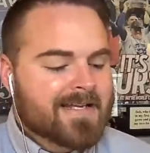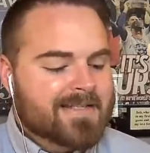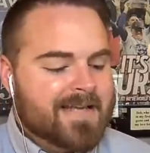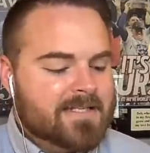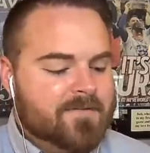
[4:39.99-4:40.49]

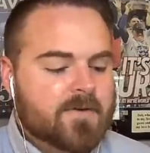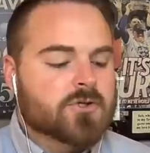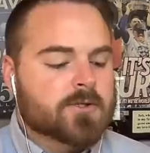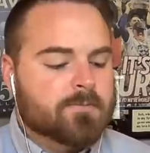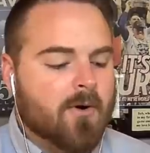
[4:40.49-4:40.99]
Says,
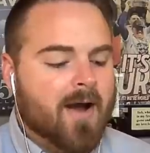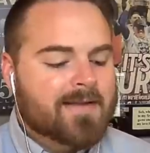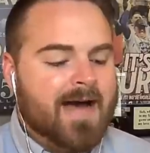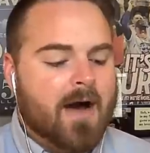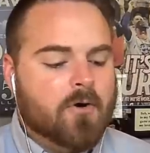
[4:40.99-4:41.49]
future's
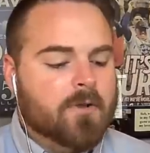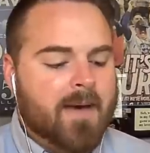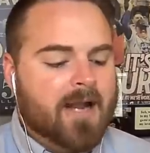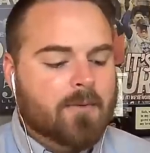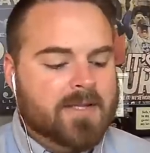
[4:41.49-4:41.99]
bright. I'll go to
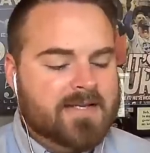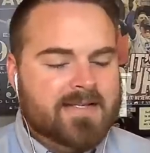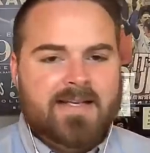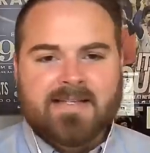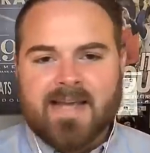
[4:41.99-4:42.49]
battle with
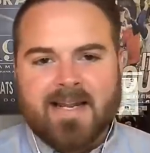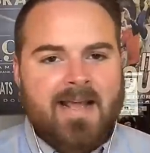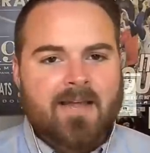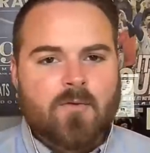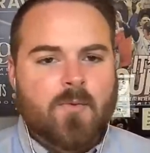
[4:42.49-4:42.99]
these kids any
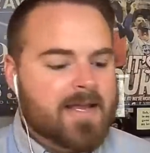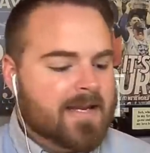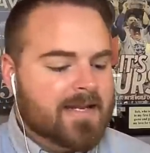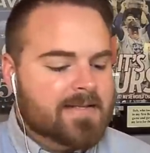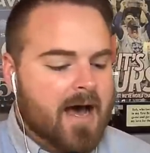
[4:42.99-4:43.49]
day of the week,
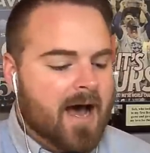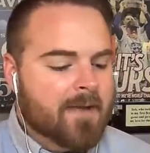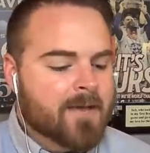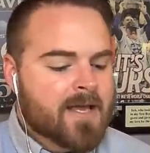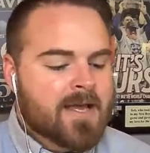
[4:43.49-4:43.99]

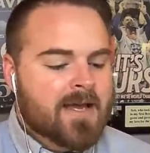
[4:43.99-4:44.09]
anytime.